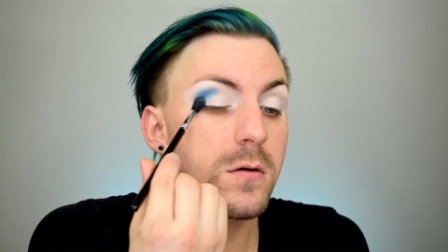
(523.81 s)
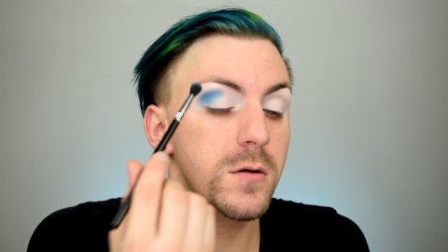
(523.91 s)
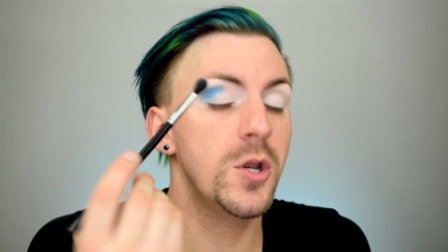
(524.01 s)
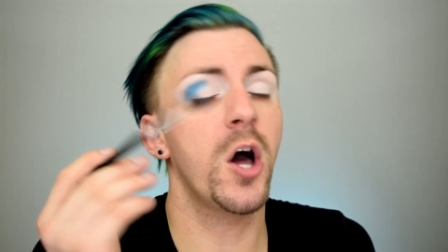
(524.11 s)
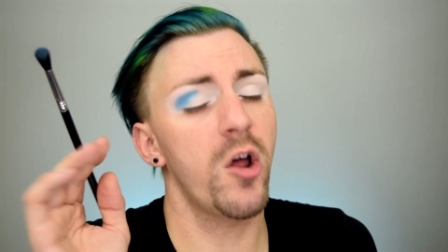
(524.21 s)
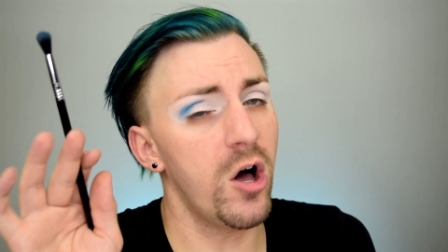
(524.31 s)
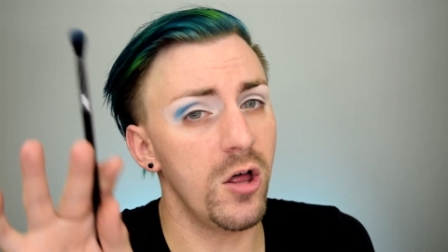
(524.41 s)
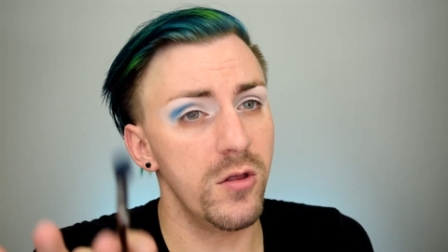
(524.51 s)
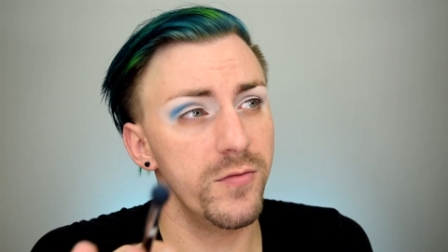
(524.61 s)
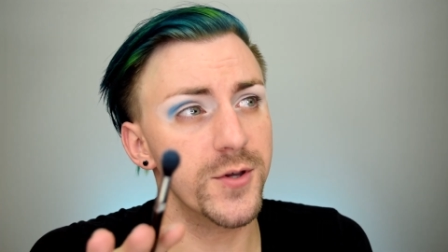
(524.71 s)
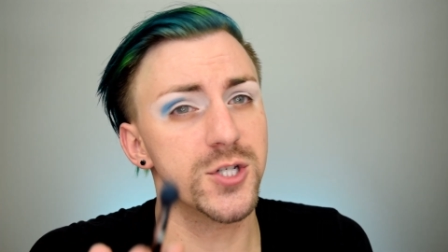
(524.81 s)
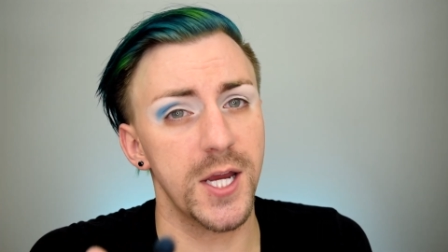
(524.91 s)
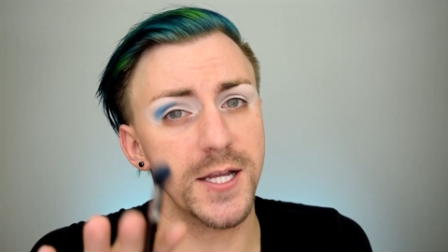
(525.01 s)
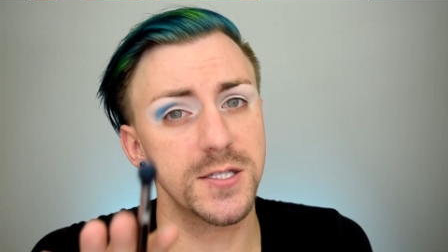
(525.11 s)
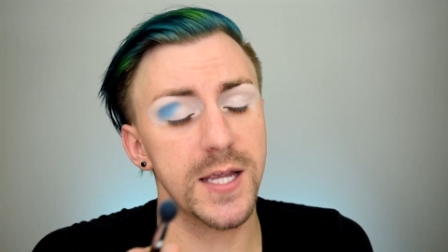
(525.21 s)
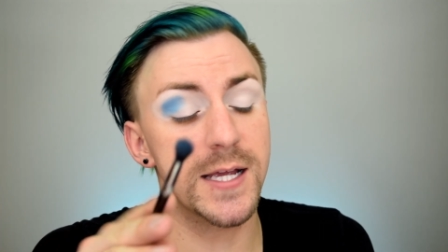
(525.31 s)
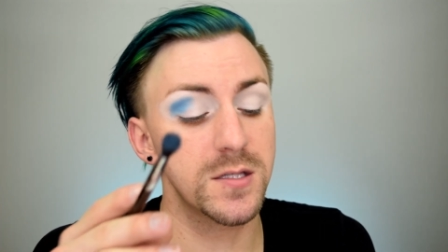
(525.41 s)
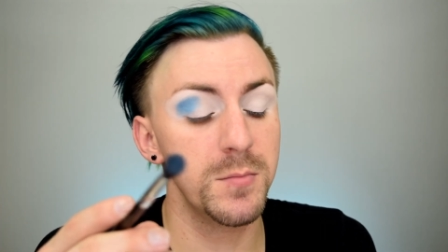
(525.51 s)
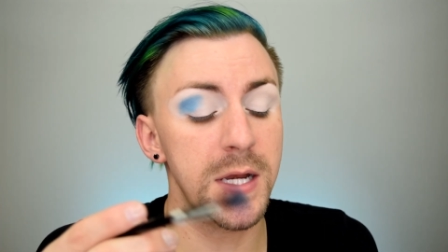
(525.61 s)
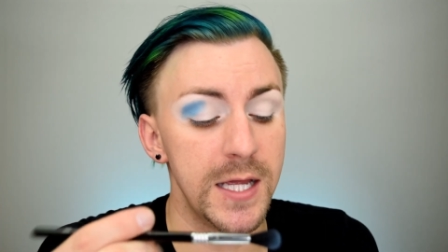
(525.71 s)
Not all the shades,
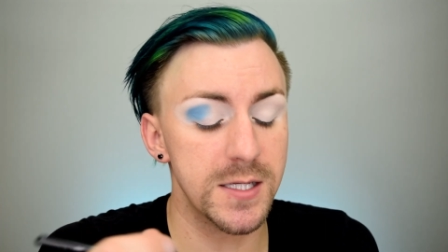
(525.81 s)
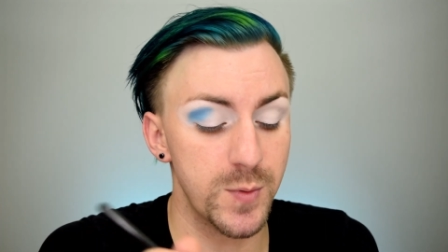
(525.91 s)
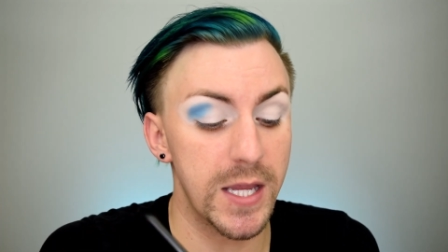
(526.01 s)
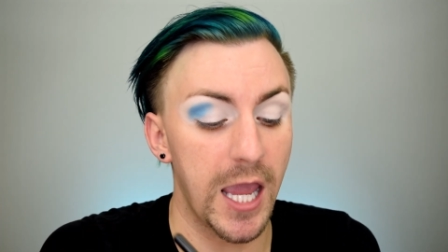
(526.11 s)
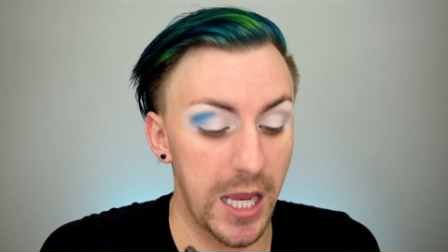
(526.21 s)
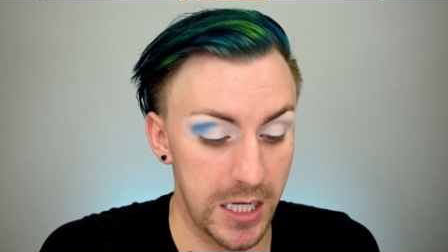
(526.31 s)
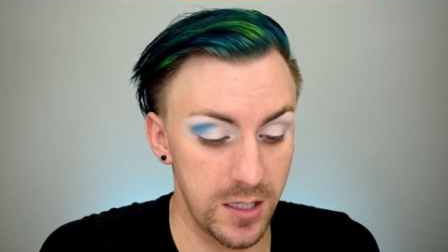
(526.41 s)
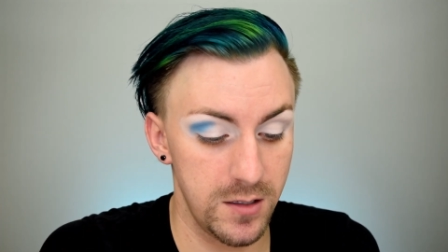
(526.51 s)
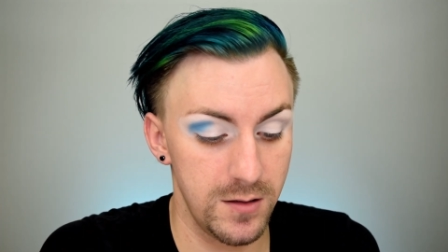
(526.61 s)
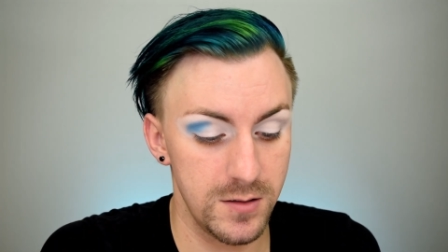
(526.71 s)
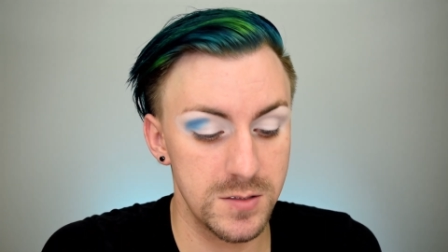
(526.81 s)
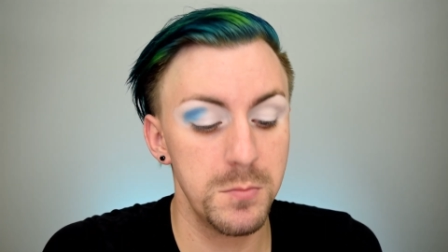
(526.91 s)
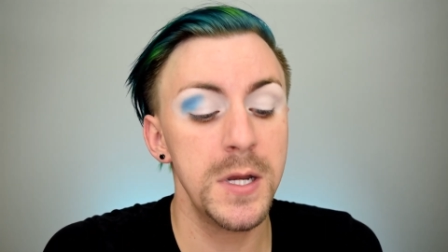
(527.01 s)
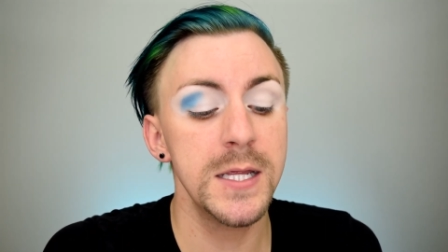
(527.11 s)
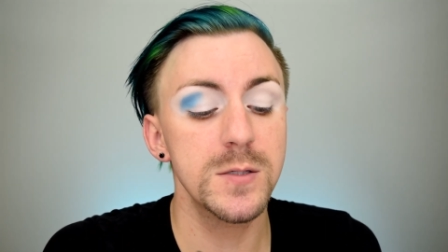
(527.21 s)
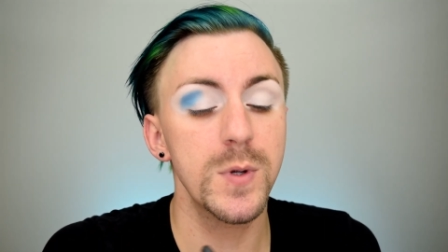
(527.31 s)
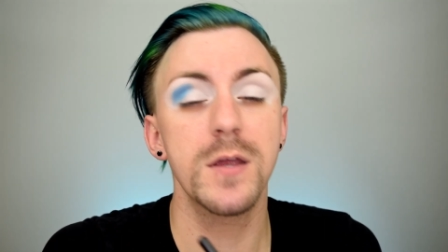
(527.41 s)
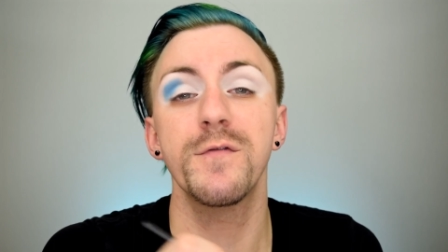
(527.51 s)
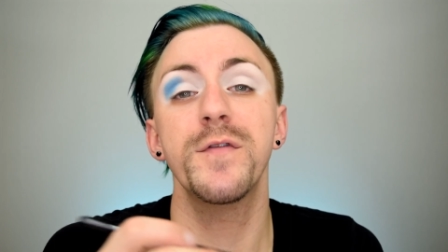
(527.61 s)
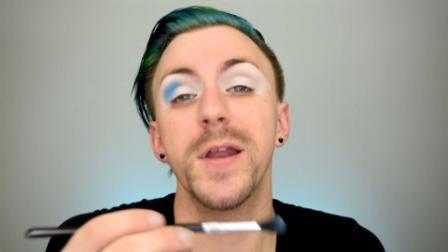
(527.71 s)
as many as we can. As many as we
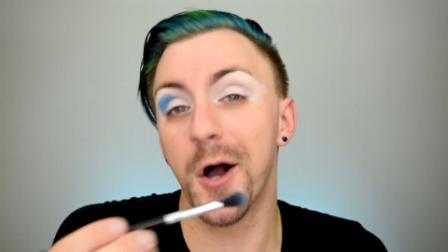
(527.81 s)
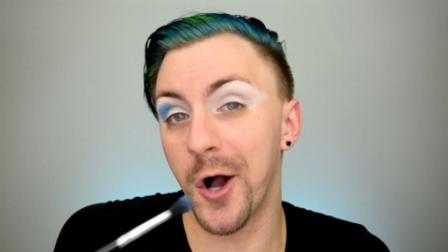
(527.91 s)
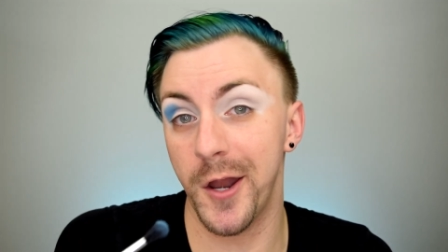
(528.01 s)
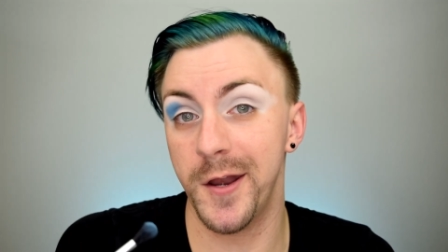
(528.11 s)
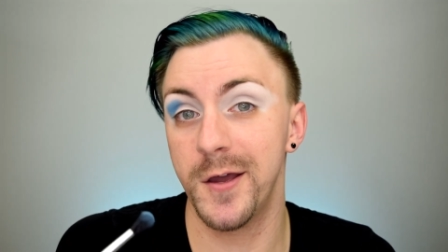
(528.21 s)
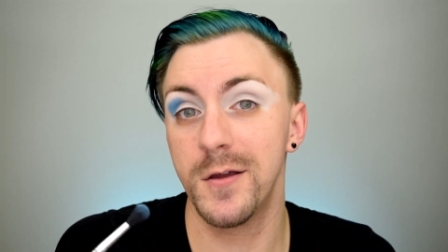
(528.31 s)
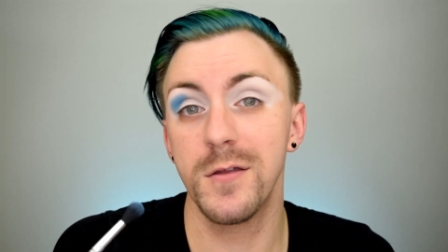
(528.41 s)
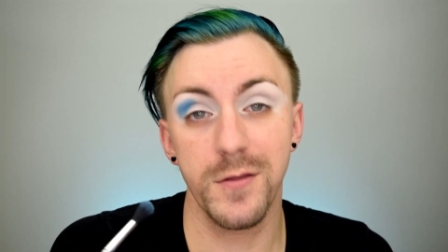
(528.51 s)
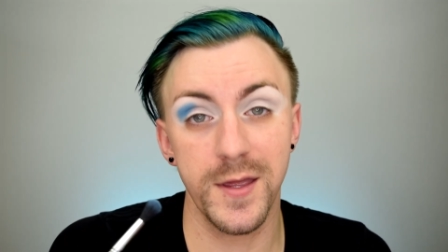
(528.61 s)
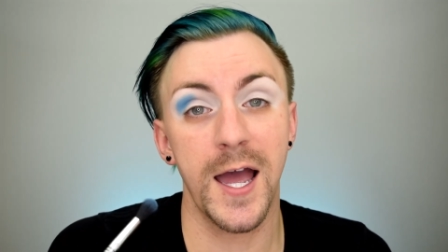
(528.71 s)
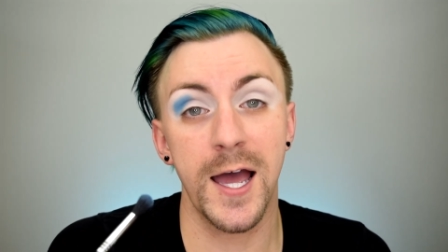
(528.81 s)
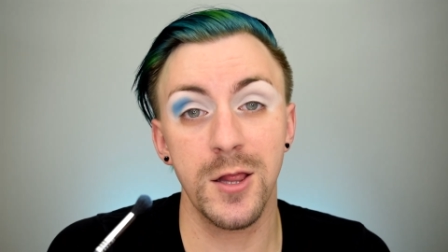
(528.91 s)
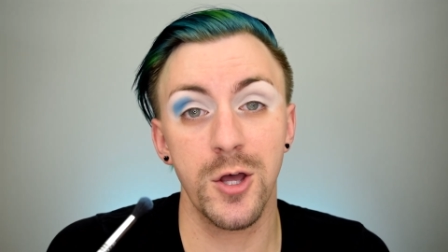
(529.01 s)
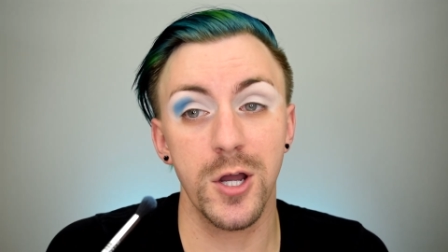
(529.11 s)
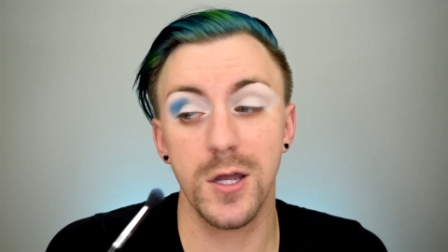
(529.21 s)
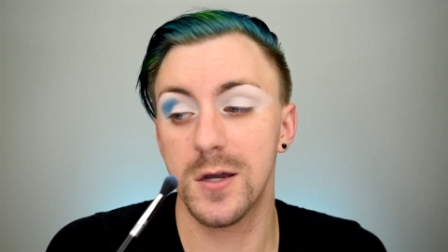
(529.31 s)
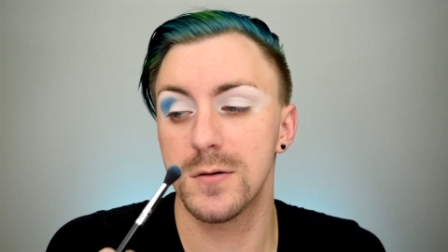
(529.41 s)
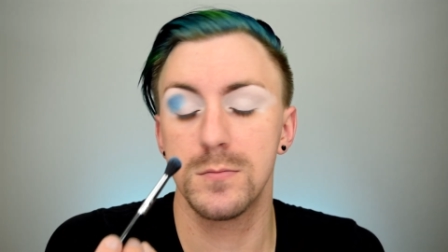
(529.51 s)
can fit on the eye look.